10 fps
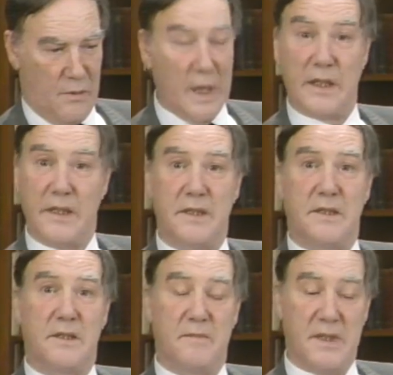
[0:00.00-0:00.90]
Well,
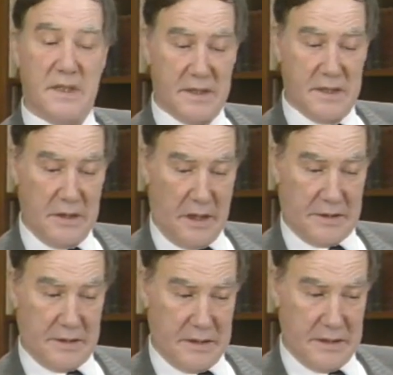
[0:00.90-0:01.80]
it means a
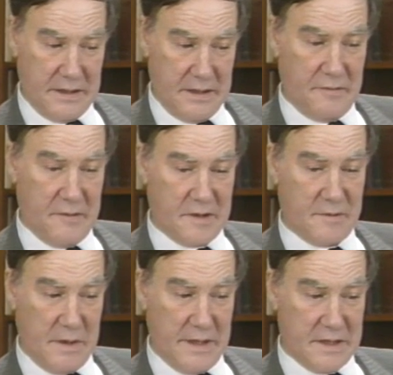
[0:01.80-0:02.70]
lot. In the
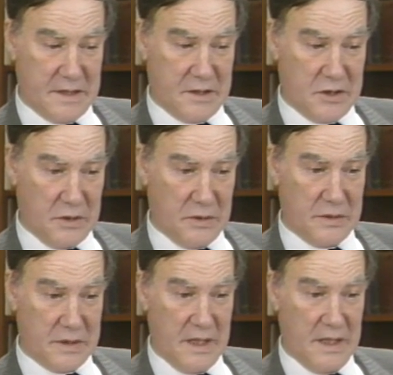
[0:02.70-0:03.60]
first place, it
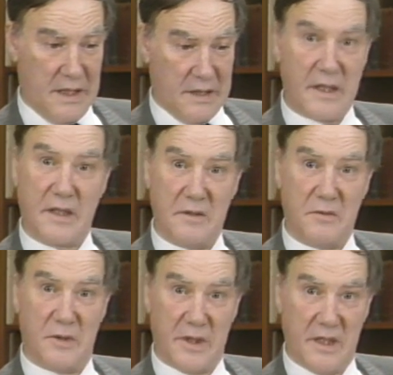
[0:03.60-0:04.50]
shows that
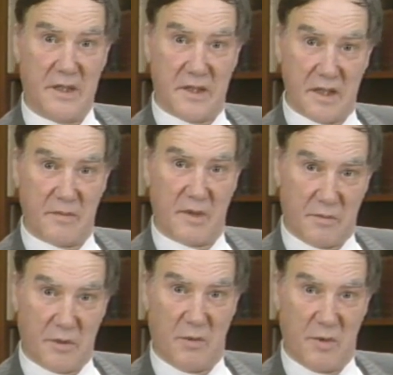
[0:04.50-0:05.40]
if you really think
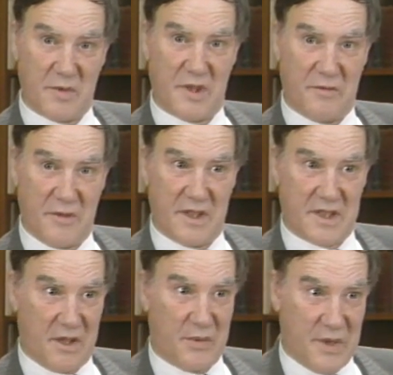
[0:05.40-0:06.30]
about problems that
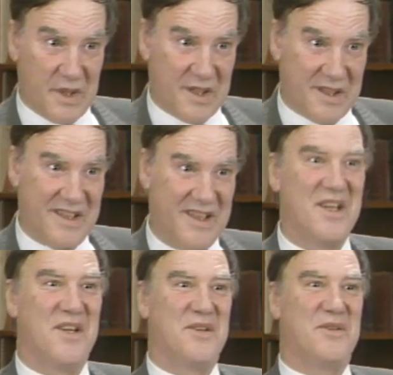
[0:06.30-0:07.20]
face our world,
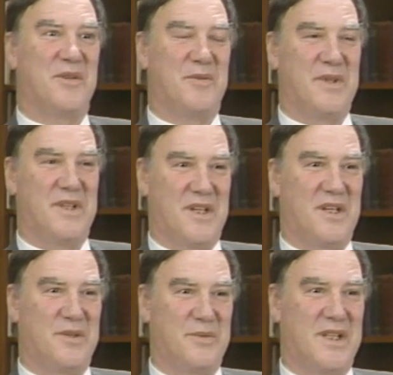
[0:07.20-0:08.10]
you can be
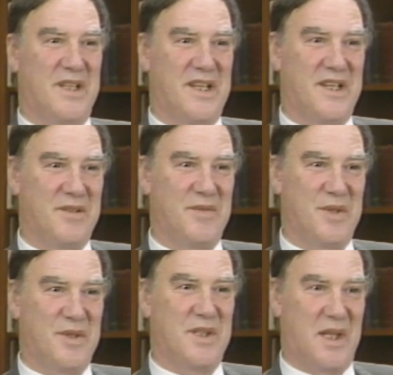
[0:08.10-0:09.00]
rather well ahead of
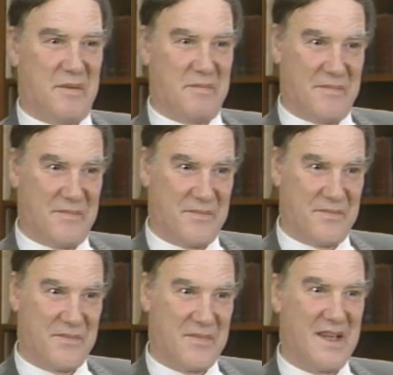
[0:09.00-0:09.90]
your time.
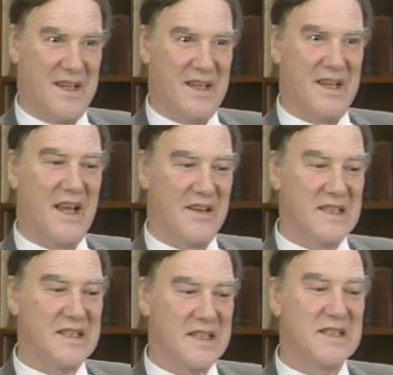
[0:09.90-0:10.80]
And
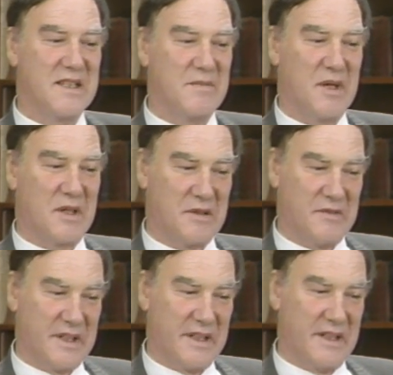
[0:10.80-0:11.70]
this is the mark
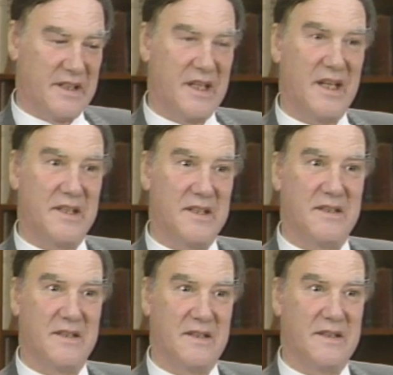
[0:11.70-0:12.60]
of a really great
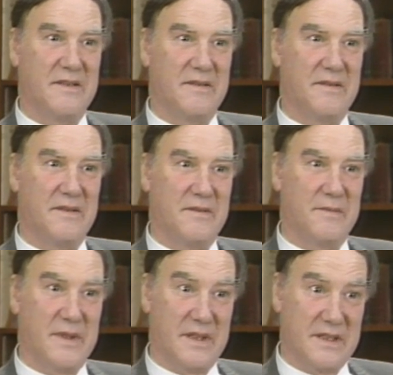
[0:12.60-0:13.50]

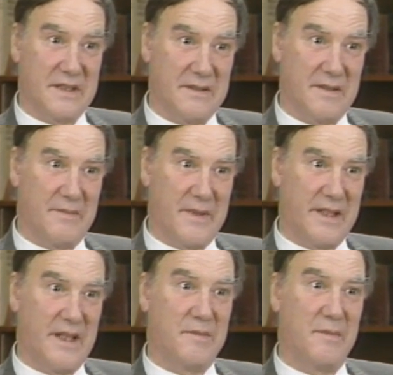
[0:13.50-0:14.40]
person and
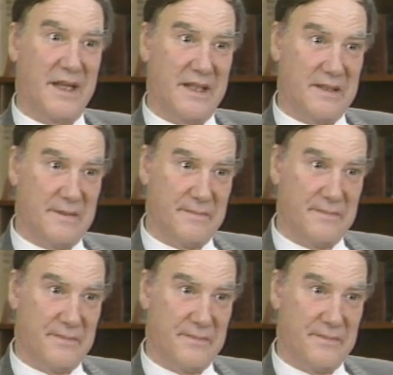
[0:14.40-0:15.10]
a great mind.